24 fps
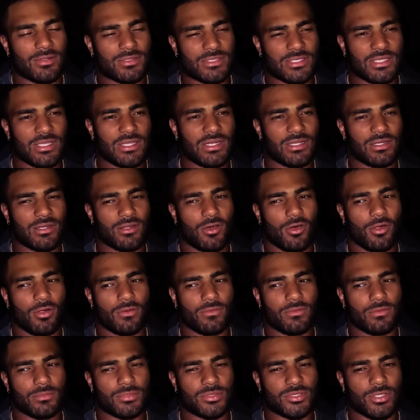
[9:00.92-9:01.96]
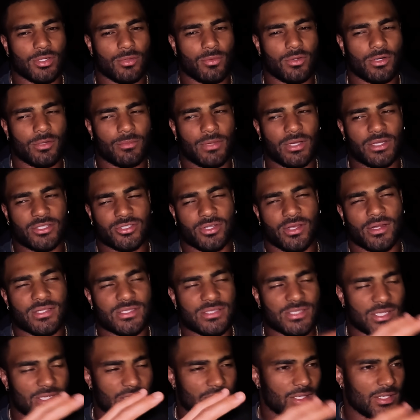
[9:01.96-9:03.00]
to getting to all of them. So what am I trying to
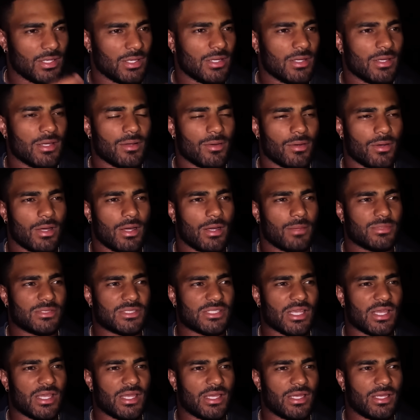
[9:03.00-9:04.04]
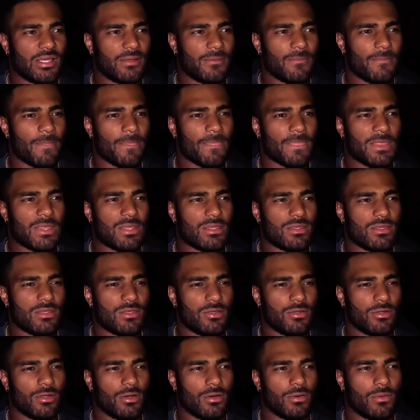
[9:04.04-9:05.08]
say? I'm saying,
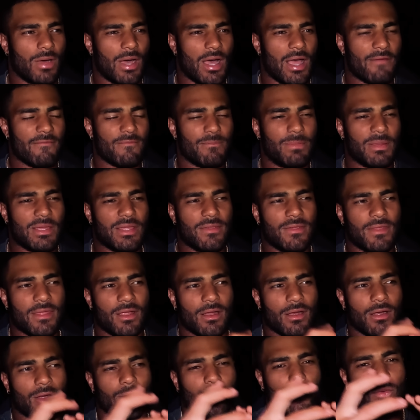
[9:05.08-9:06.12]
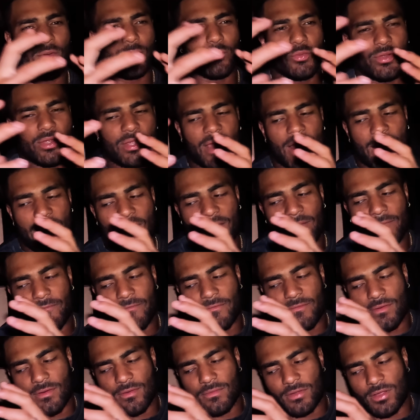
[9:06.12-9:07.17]
I've been there when we have
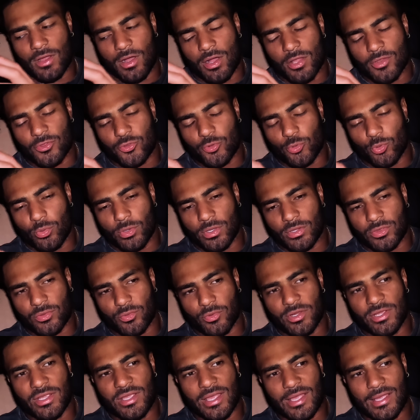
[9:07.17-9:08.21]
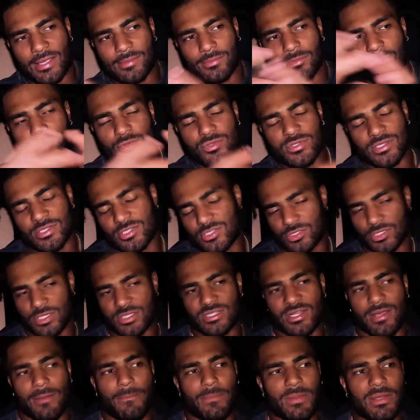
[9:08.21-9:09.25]
gone through a 3-game losing stretch.
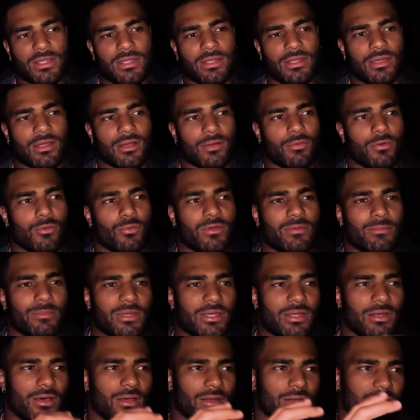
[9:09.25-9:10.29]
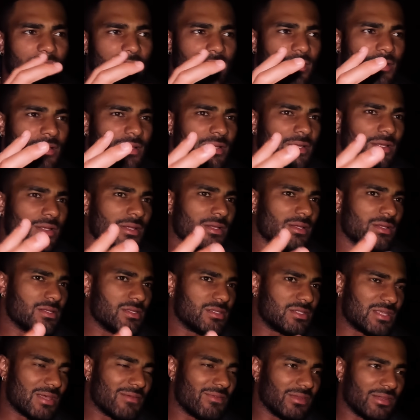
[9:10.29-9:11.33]
I've been there when we've been on a
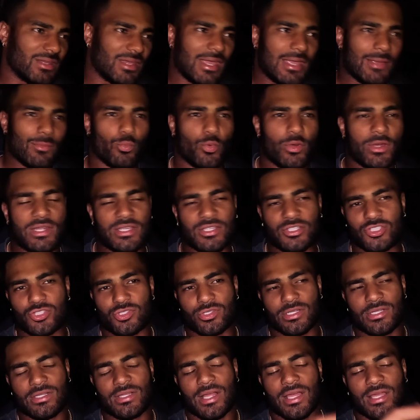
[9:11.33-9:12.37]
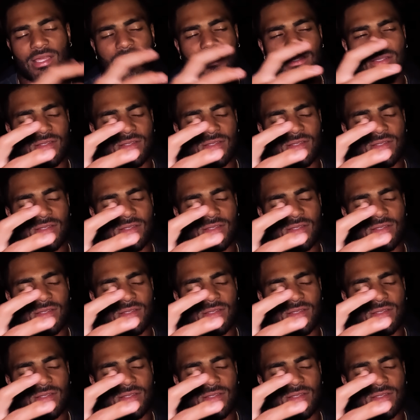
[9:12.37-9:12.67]
7-game winning streak. Like,